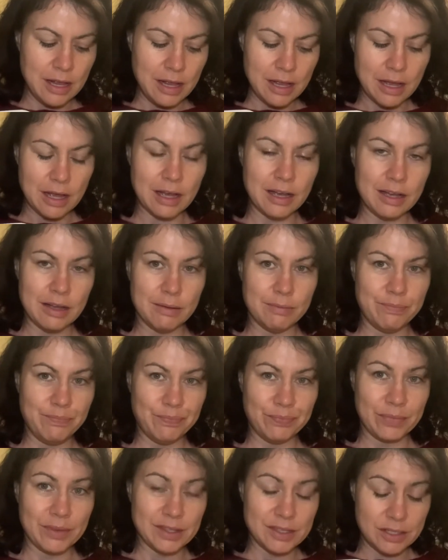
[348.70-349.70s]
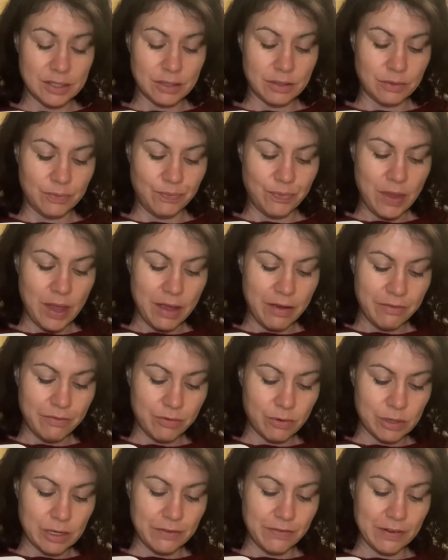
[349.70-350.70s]
Um, so
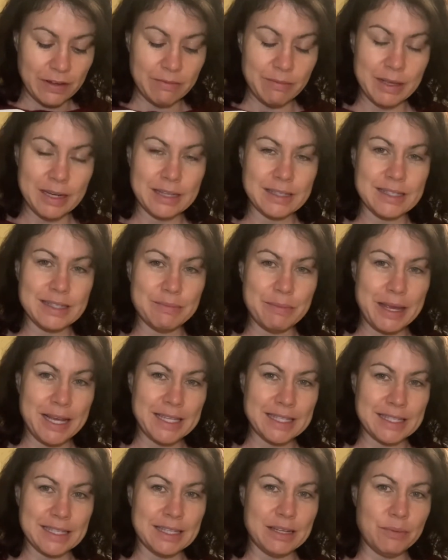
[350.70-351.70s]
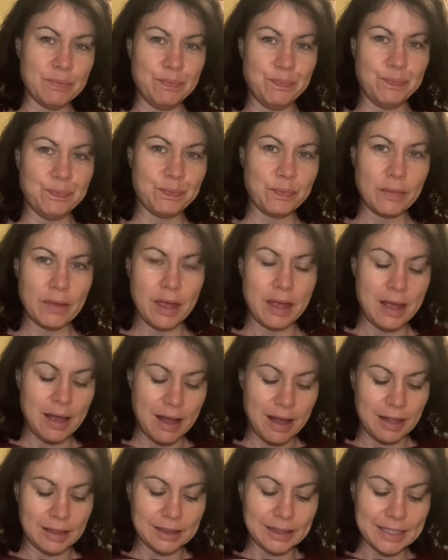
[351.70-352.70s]
45 minutes makes it
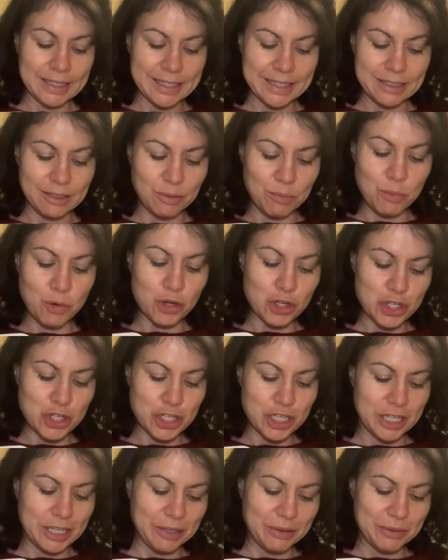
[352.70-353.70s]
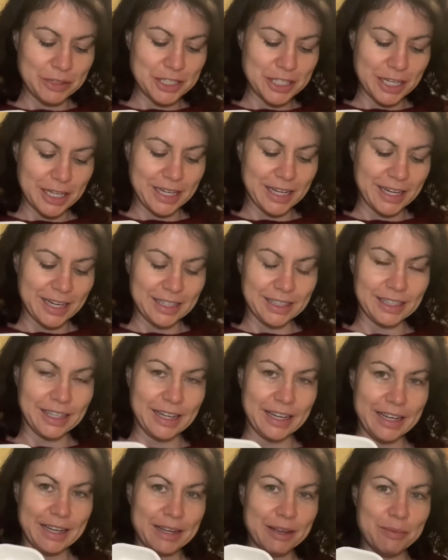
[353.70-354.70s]
a little mushy, which I kind of
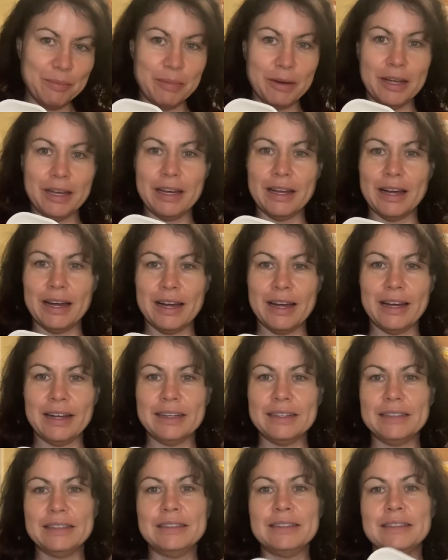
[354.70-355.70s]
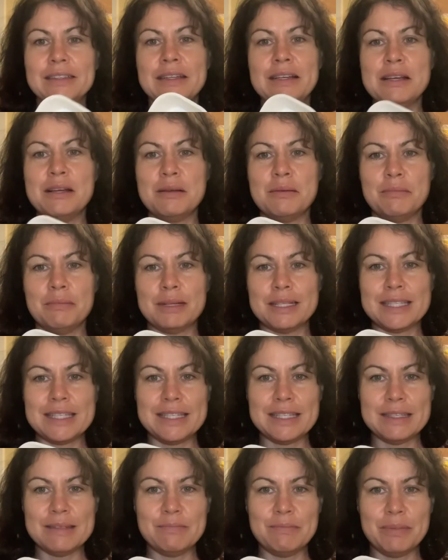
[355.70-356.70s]
like, but, uh, but,
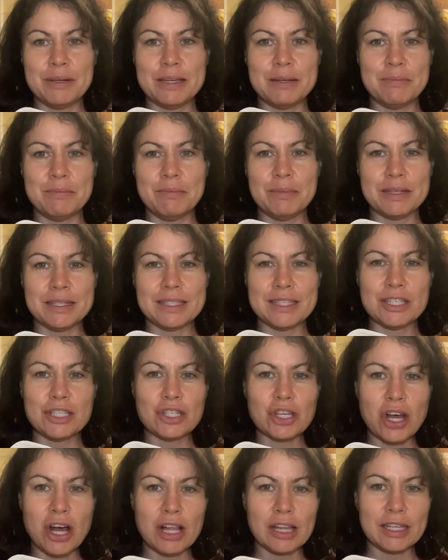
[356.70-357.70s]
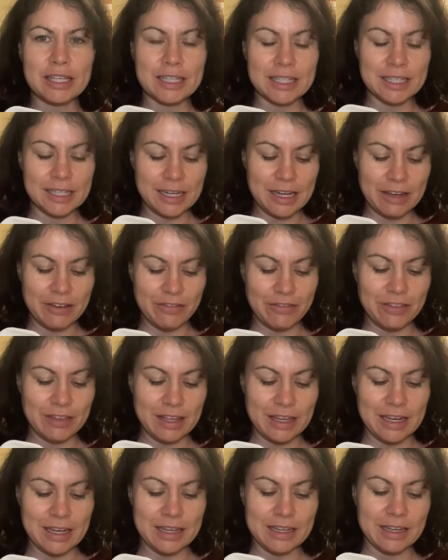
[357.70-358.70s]
but, but solid enough
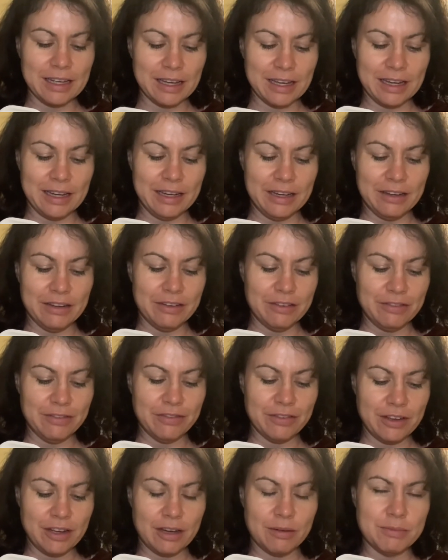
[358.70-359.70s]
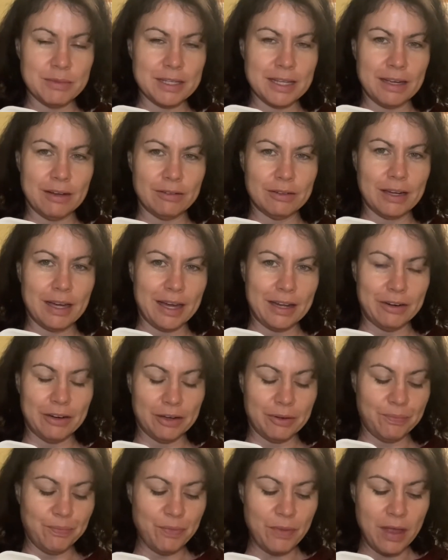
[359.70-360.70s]
that it kind of comes out. I don't
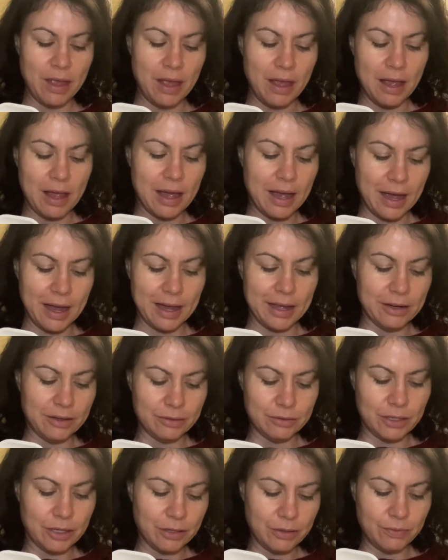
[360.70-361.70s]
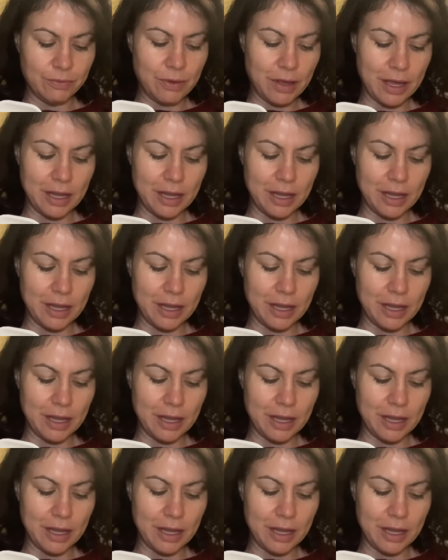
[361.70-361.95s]
know. I don't know.